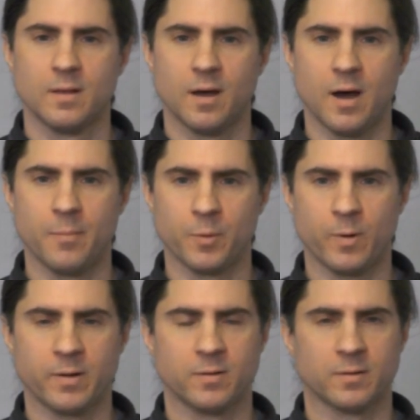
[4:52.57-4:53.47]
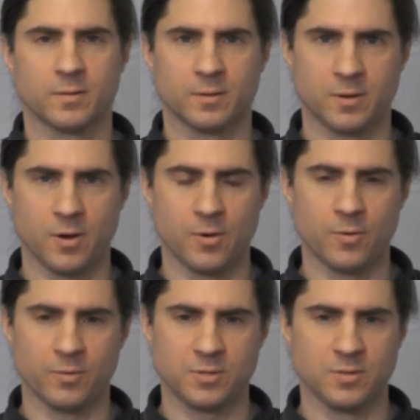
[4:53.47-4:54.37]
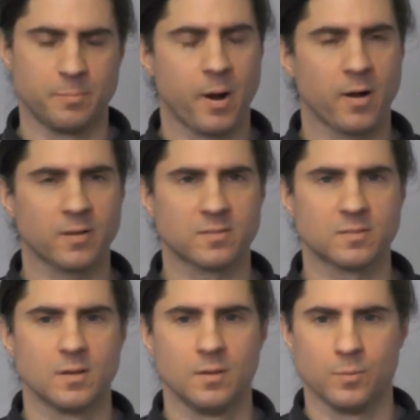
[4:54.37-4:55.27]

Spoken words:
We want to go to parks,